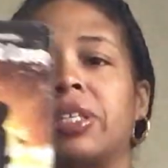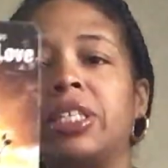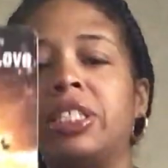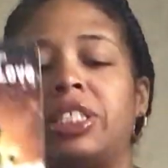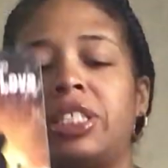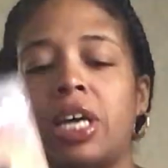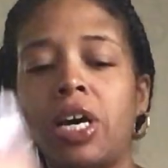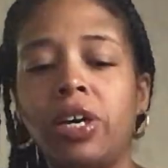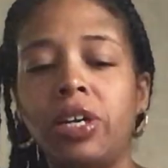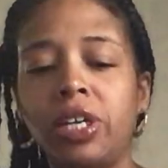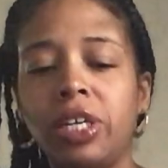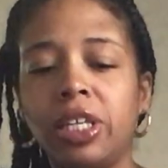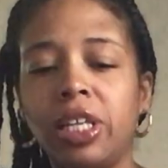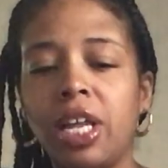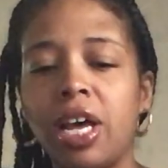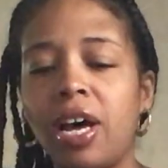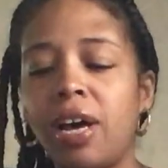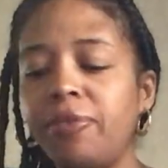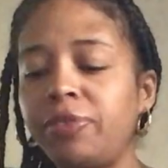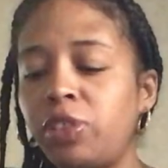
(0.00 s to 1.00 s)
Childhood
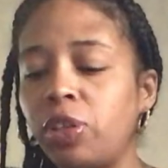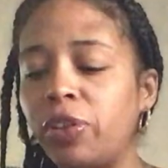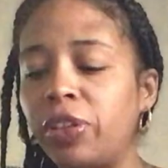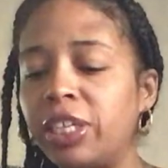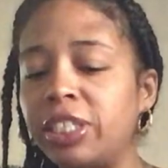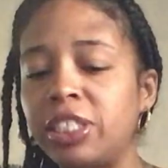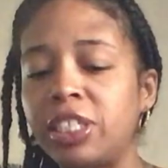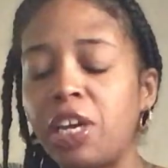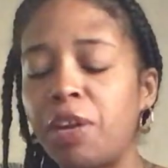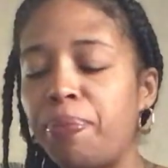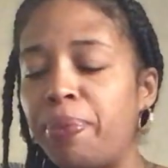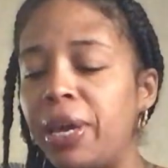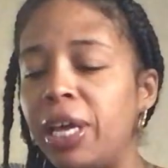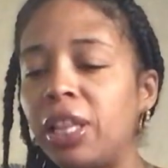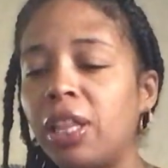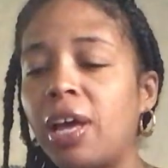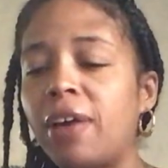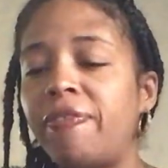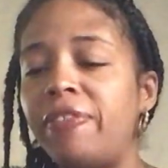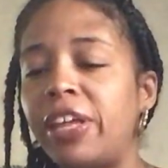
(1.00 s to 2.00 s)
love. So this could be
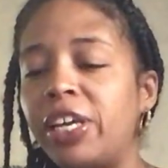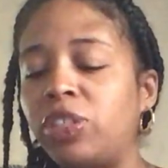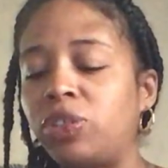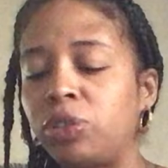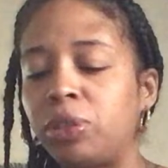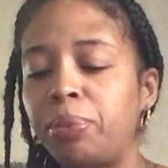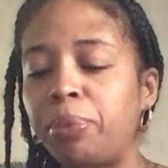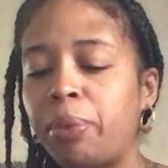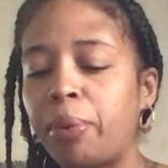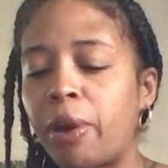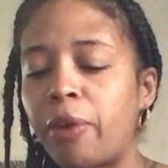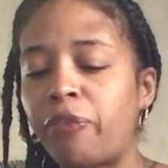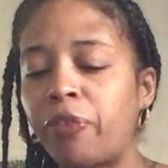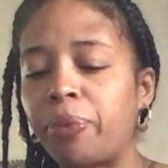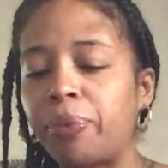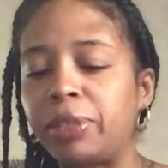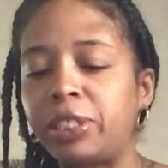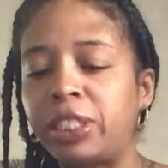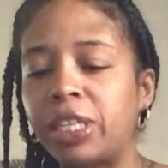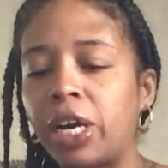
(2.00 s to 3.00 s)
a love they dreamed about
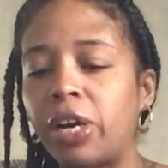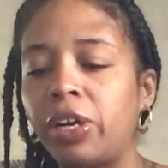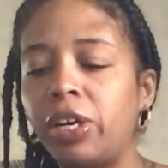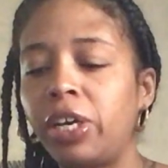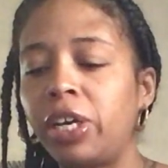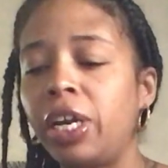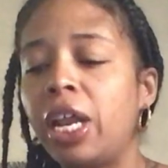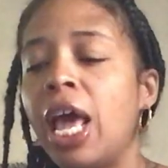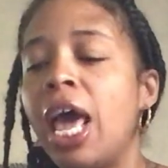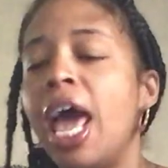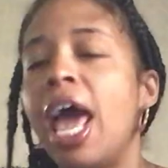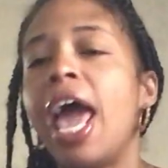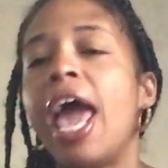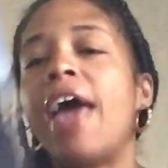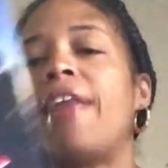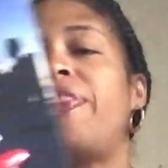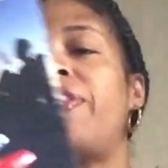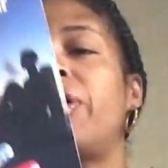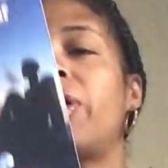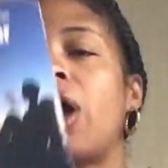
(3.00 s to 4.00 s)
from the childhood,
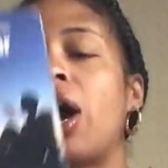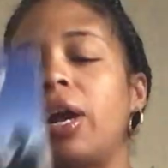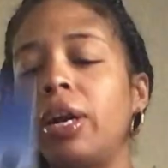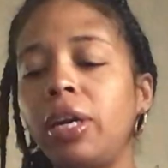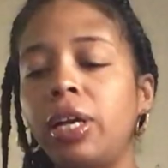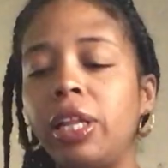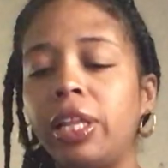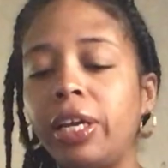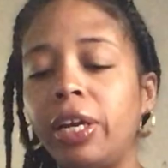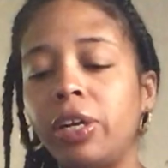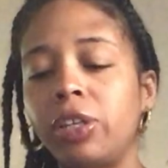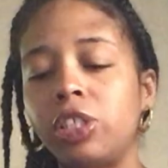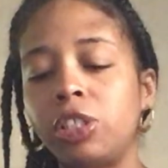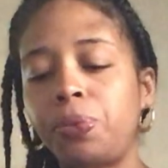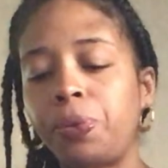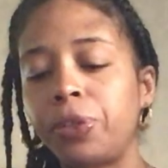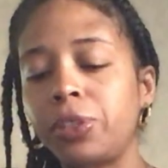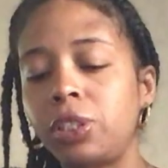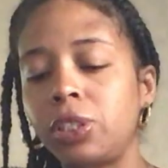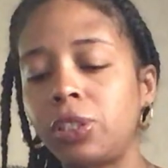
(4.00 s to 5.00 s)
and they're unclear.
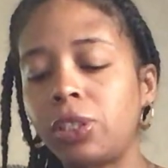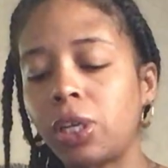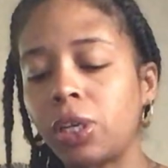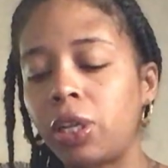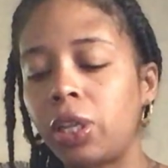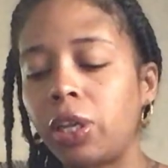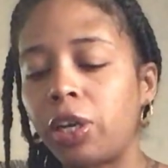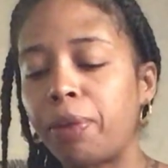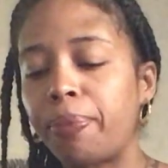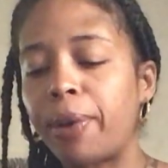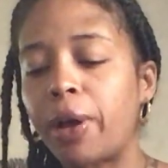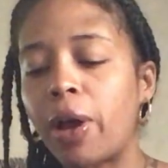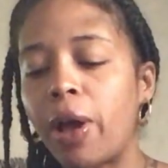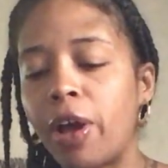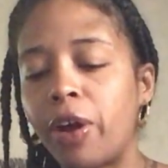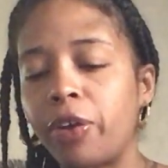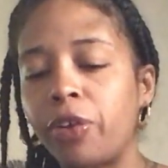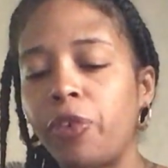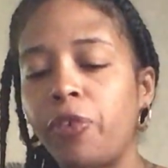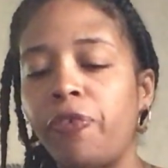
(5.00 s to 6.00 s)
This person's unclear about
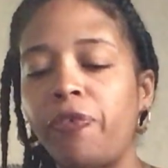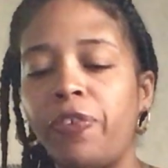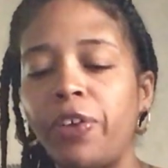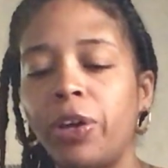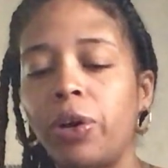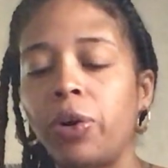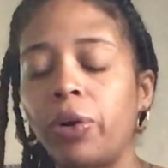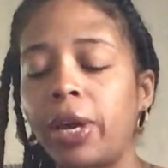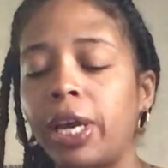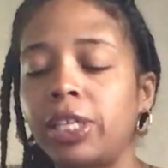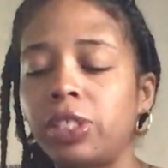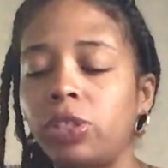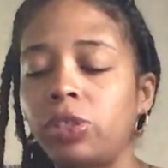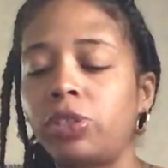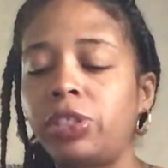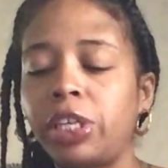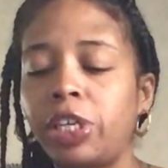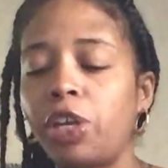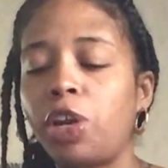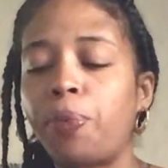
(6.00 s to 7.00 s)
how you feel. Okay, so
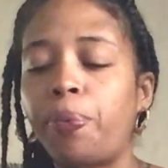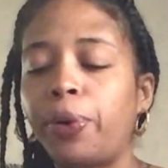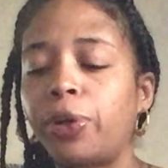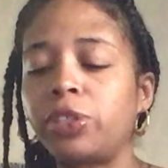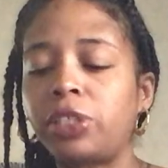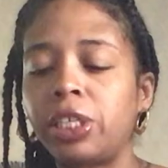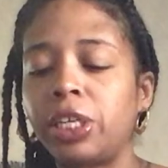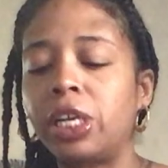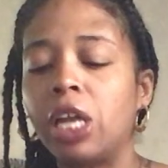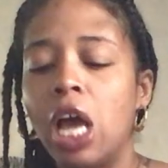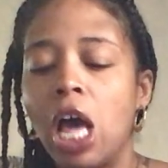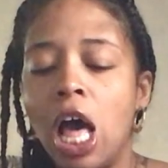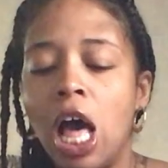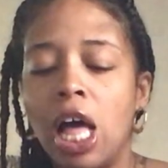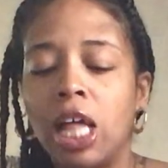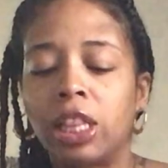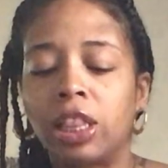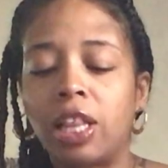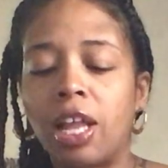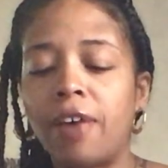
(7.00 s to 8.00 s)
send your person
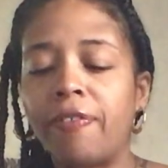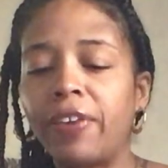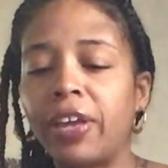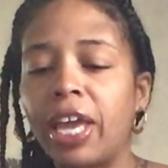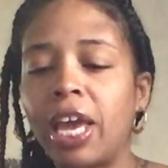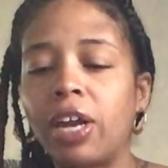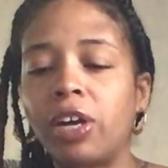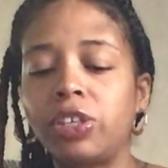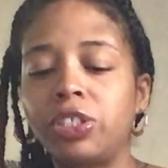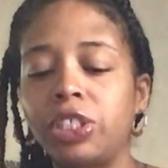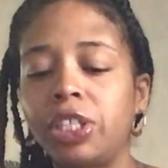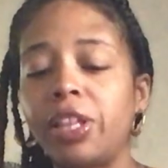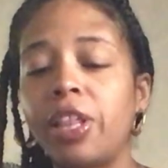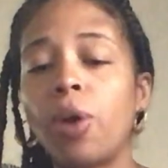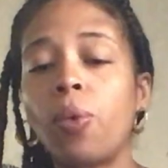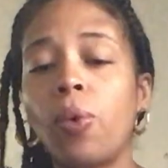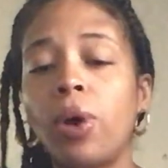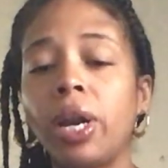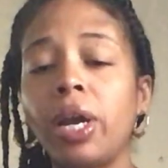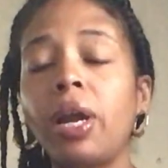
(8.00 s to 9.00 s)
loving energy.
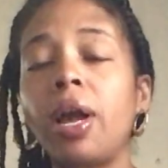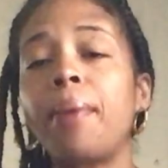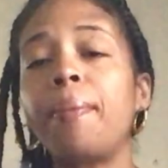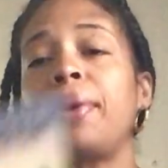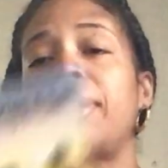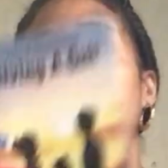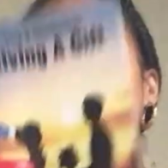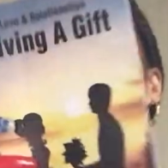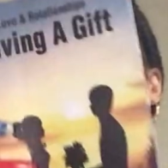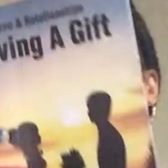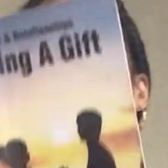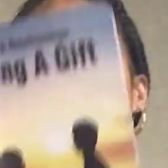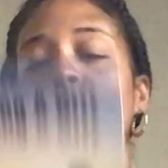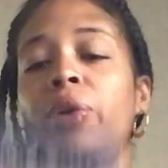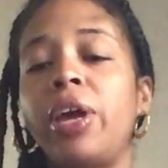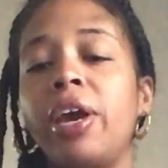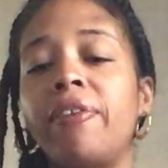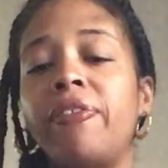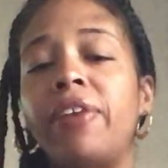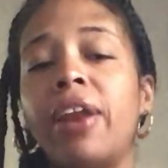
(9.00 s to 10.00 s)
They want to come and give you a
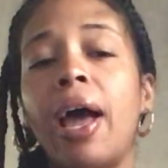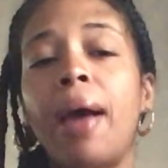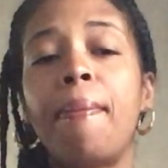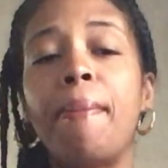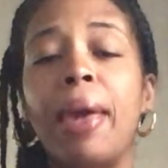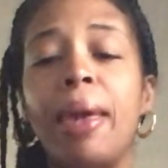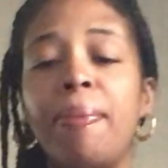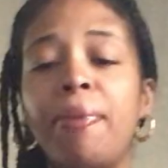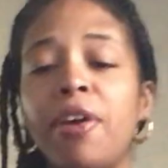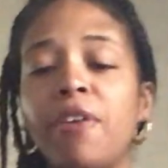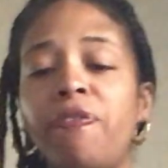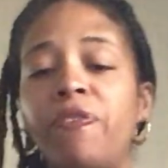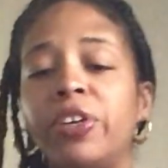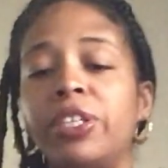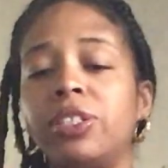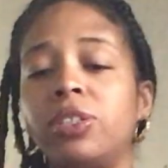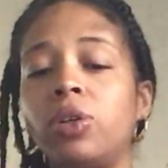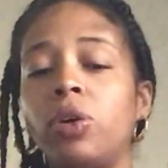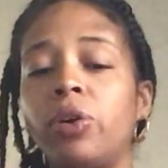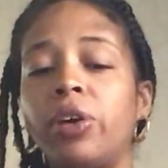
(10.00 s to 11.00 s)
gift, not maybe a
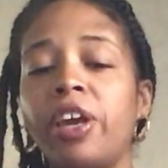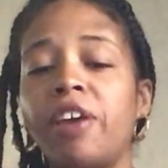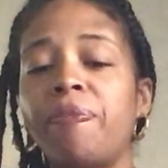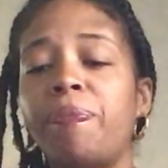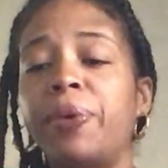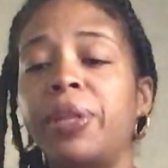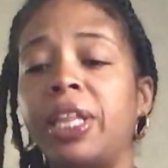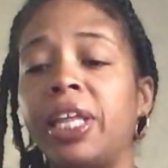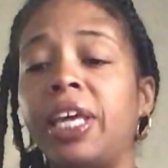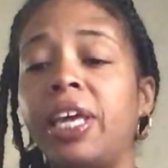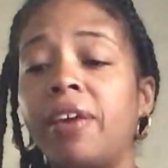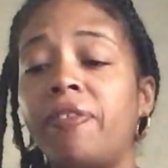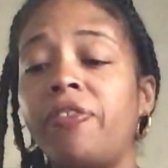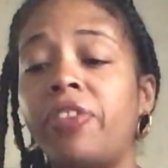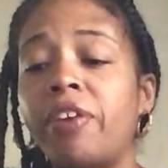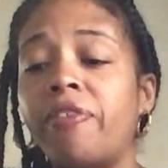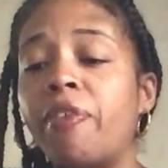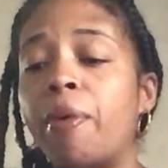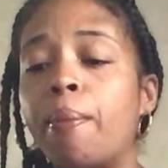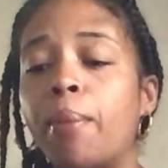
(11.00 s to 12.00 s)
physical gift, but the
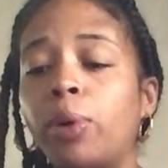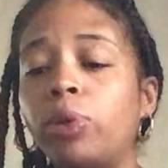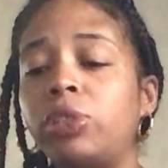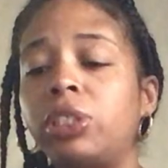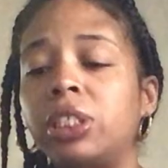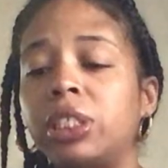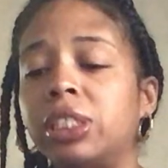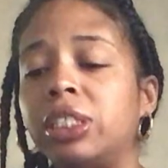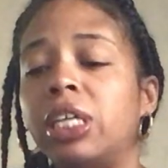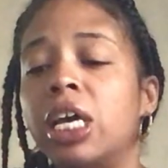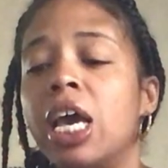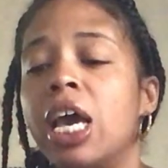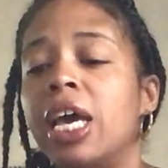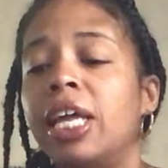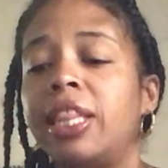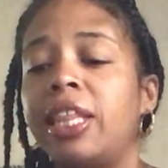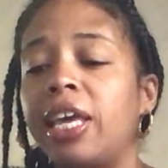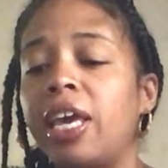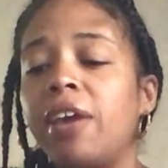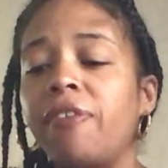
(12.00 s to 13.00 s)
gift of emotions,
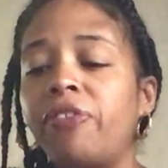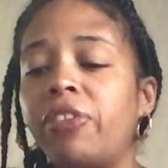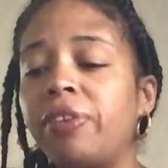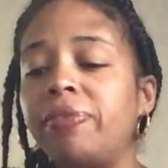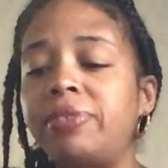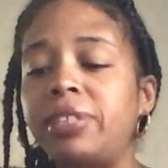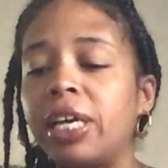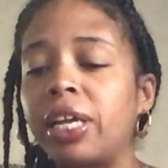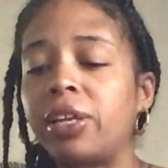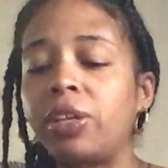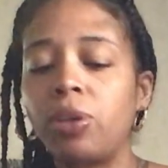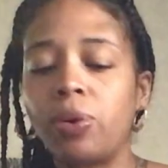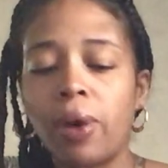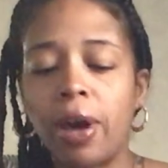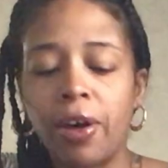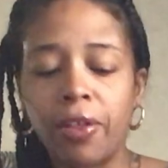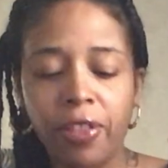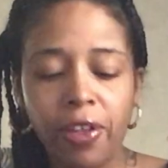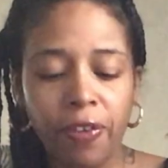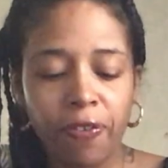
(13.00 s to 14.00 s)
the gift of telling you
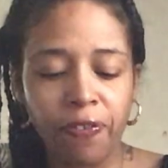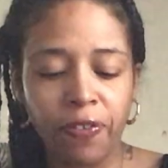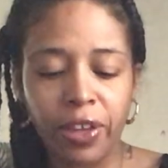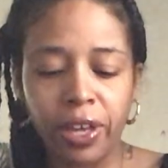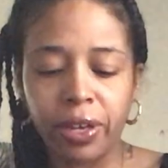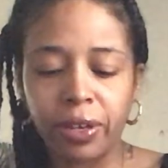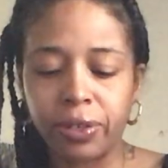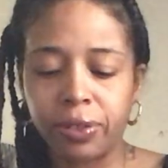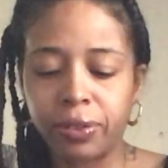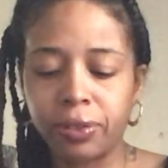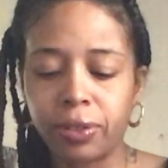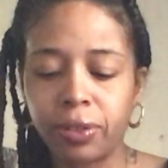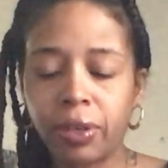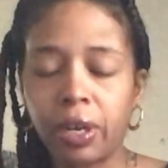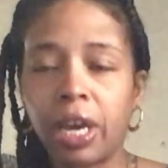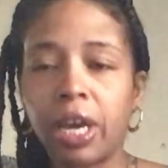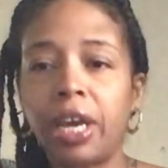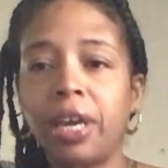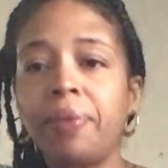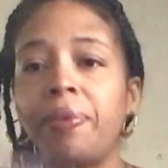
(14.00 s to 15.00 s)
how they feel.
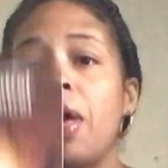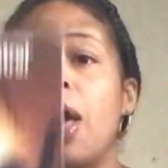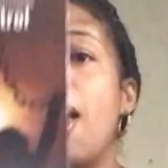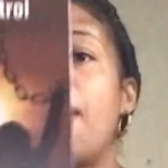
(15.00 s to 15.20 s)
Okay,